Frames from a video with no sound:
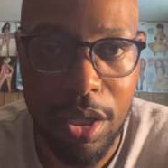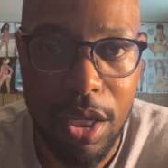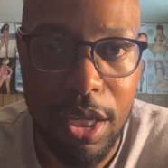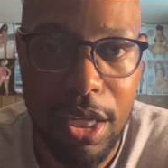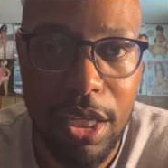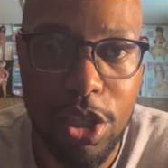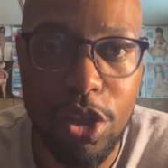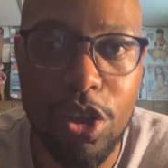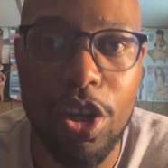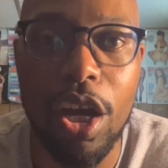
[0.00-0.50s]

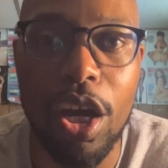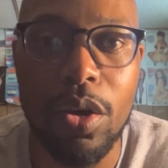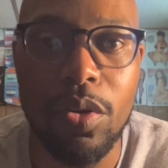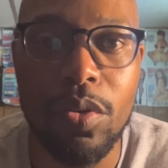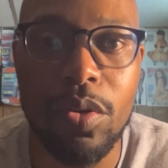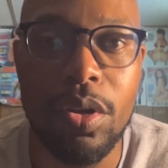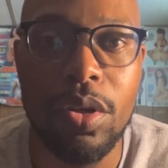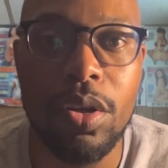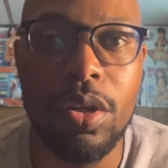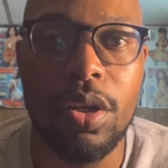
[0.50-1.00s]
You know.
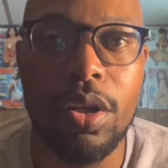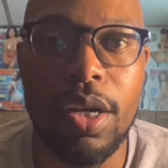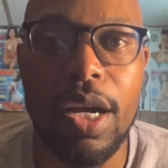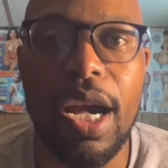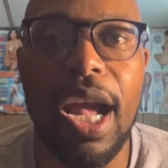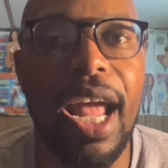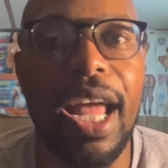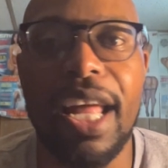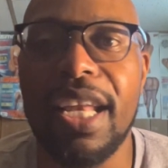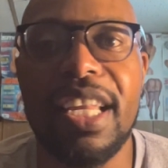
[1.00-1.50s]

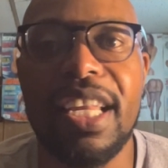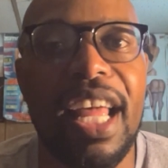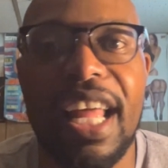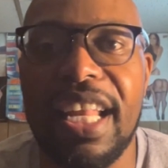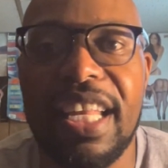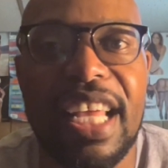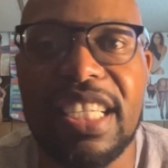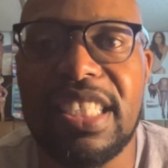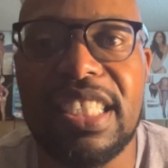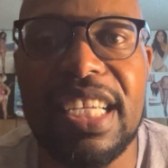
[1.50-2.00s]
And
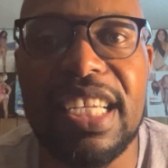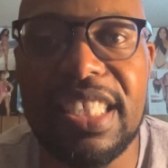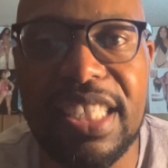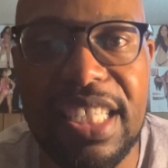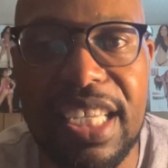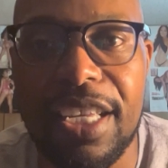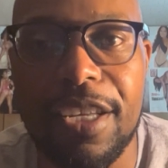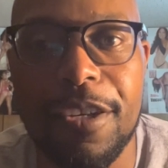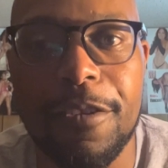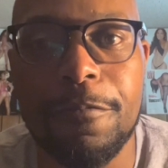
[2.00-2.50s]
that's just
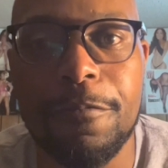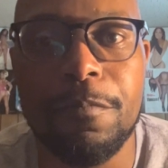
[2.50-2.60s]
it.